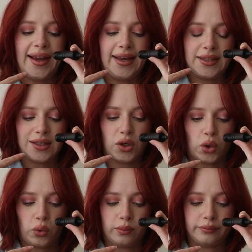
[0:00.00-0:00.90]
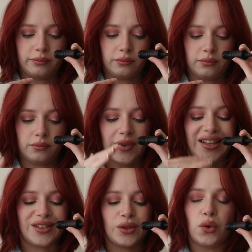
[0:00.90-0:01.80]
it's a no.
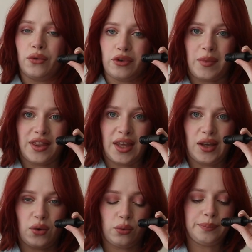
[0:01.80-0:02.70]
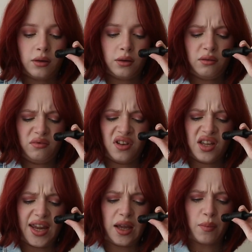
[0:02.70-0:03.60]
It's a no for me, thank you.
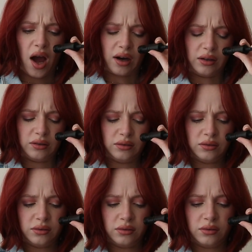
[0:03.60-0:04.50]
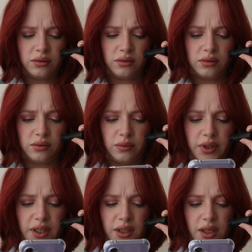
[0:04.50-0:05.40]
Nemo?
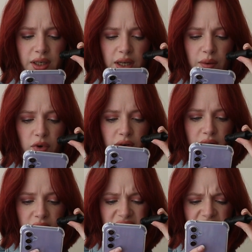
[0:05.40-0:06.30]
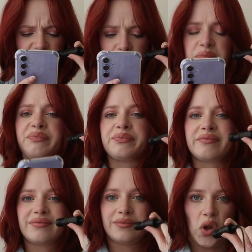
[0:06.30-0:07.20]
When did a Nemo collection? Oh,
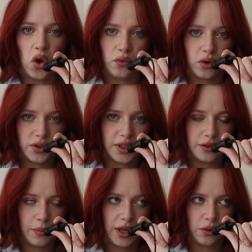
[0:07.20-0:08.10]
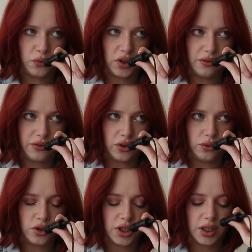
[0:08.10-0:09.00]
of course it's Makeup
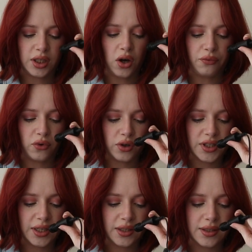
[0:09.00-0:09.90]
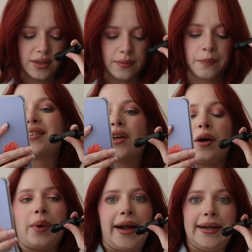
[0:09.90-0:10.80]
Revolution. Of course it is. So
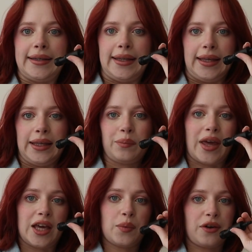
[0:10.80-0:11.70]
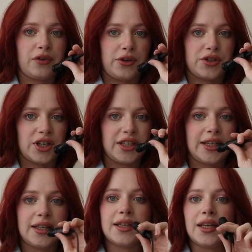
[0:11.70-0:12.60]
apparently Makeup Revolution
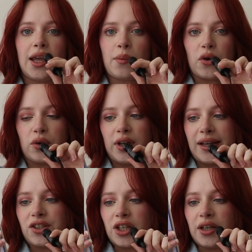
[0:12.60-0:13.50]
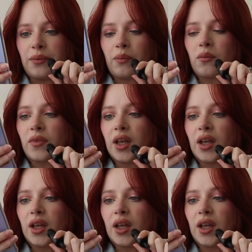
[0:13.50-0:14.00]
did a Nemo collection.